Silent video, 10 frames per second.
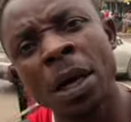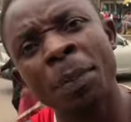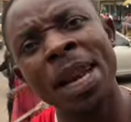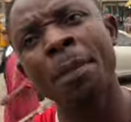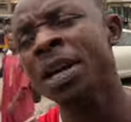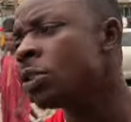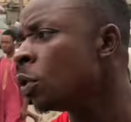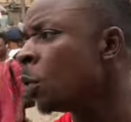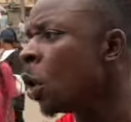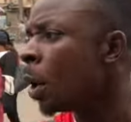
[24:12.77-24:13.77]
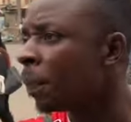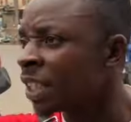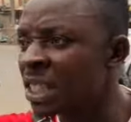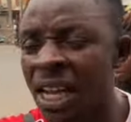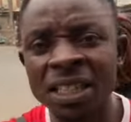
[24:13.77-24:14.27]
Bola Ahmed Tinubu
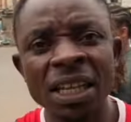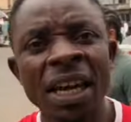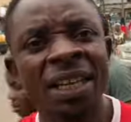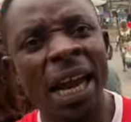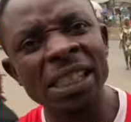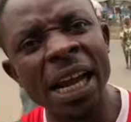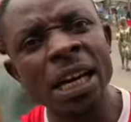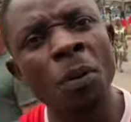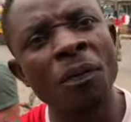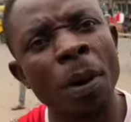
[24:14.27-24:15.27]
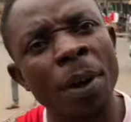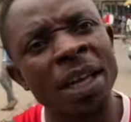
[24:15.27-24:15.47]
presidency, they are shying away from